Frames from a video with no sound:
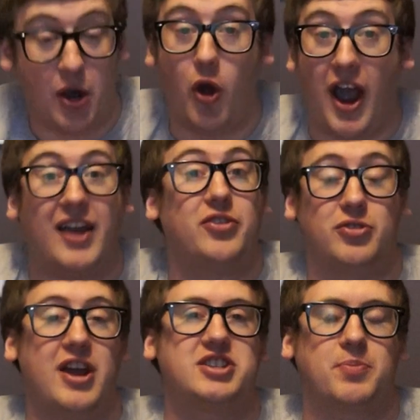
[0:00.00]
oh, I got the
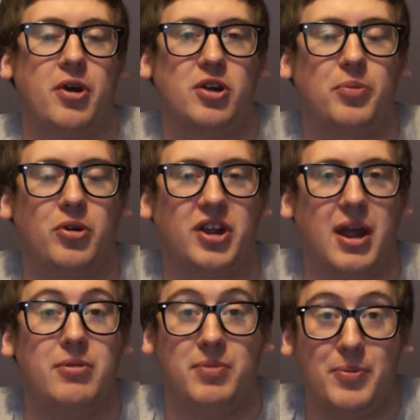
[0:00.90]
Jurassic Park board
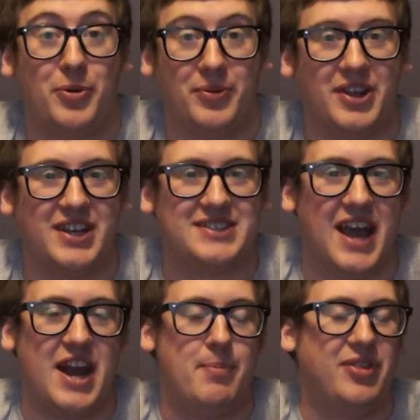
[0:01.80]
game, and people are really
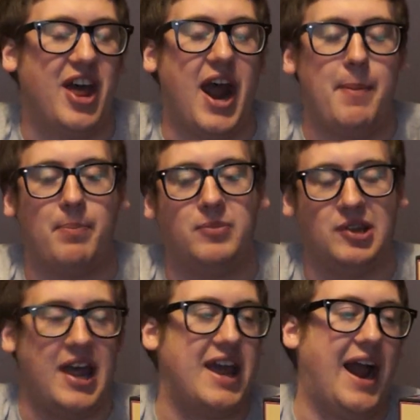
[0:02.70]
excited, but then I
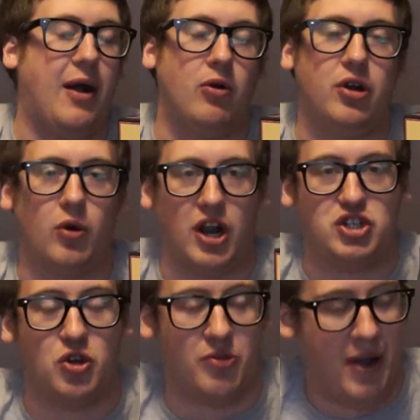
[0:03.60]
lay it out or I
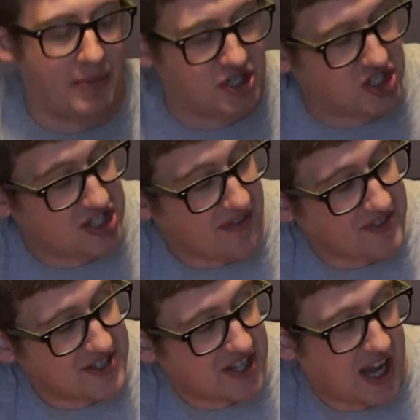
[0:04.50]
show them how much stuff
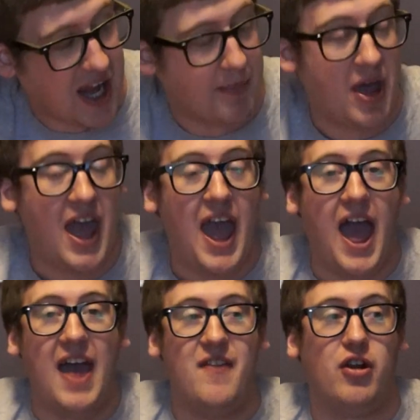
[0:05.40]
is in the game,
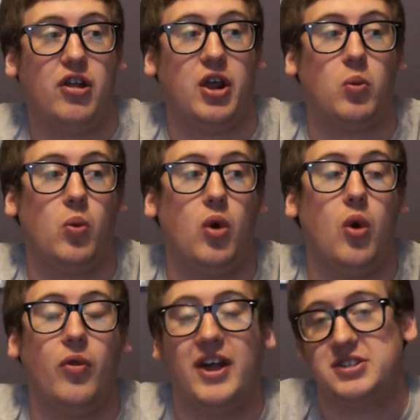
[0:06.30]
and they're like,
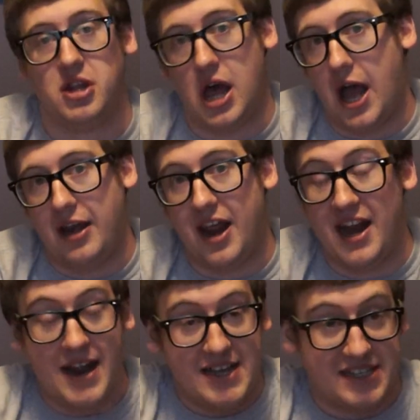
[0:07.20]
whoa, that's a lot.
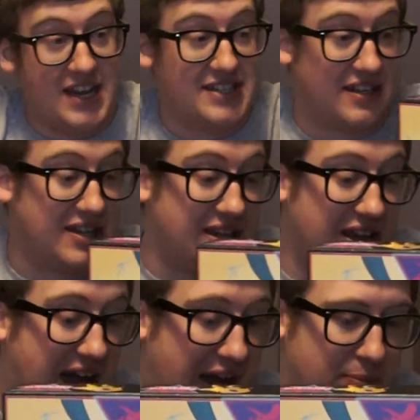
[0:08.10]
And it is. It is a
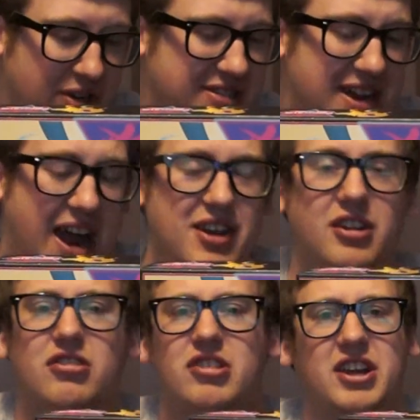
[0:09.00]
lot, but it's not
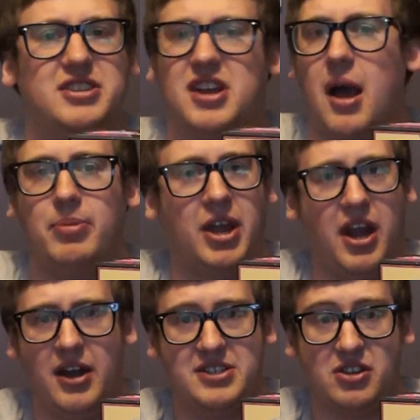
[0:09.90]
nearly as
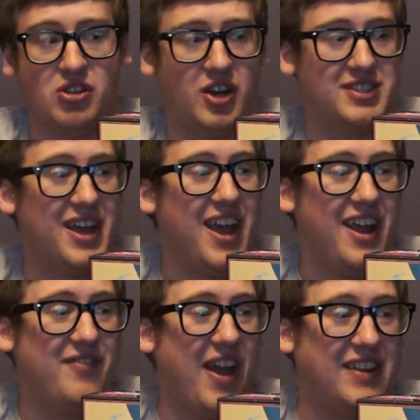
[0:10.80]
complicated as it looks.
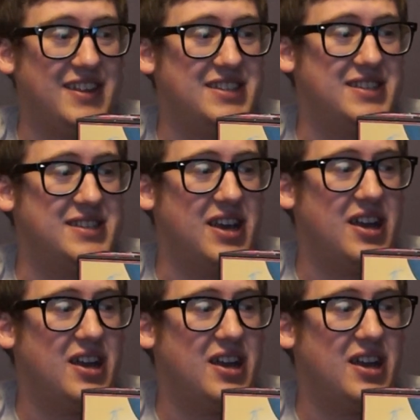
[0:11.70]
In fact, this is